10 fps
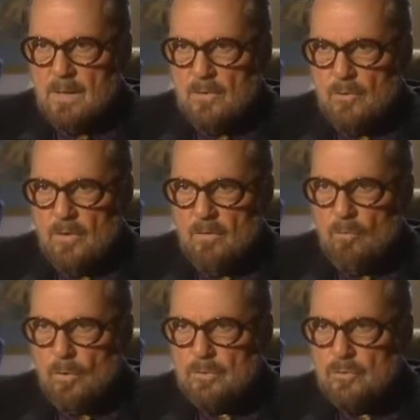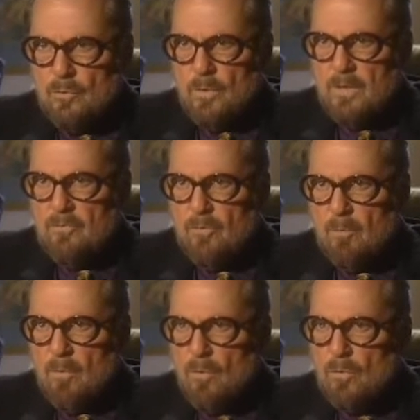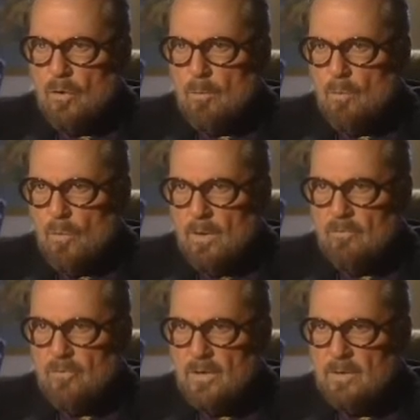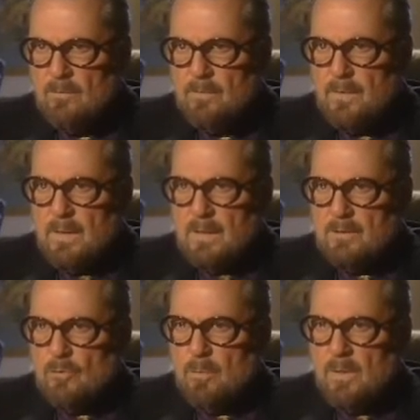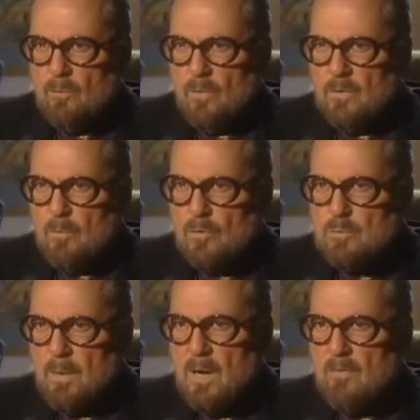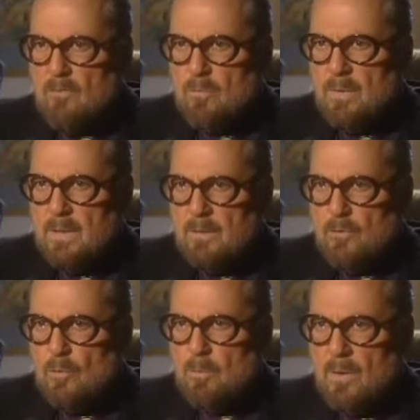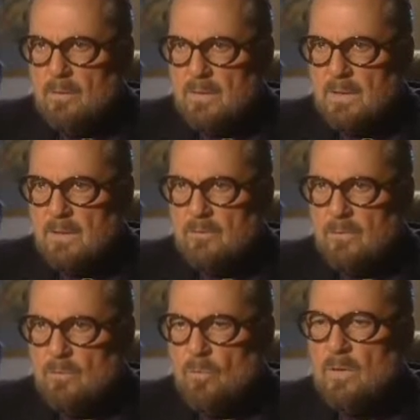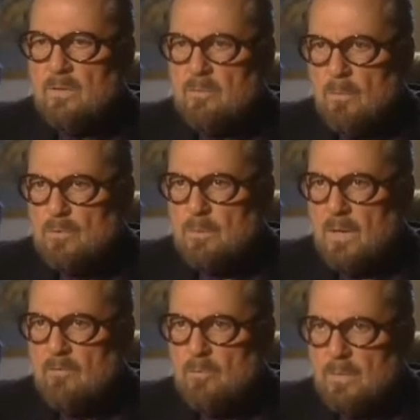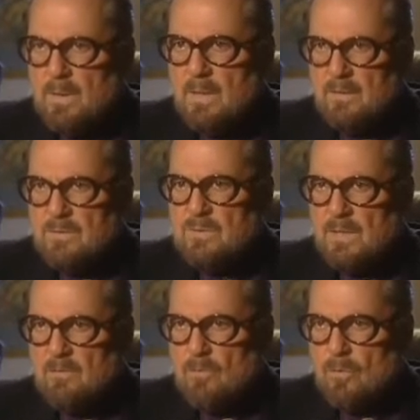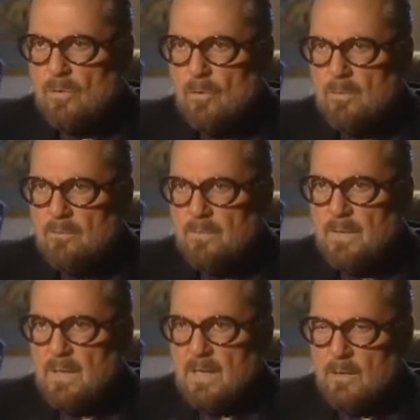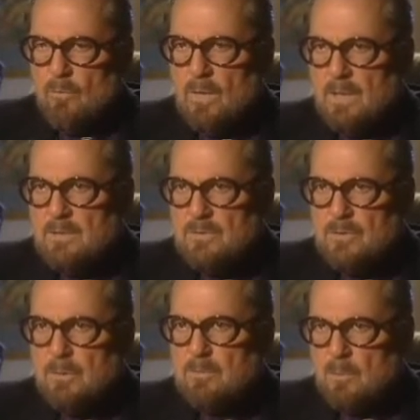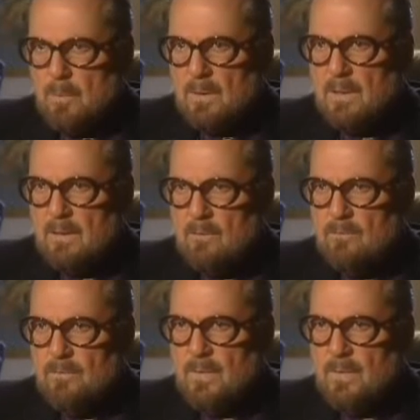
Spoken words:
You have worked your way from Oklahoma welfare to being one of the most powerful men in your part of the country, one of the most powerful men in the state of Oklahoma in relationship to political.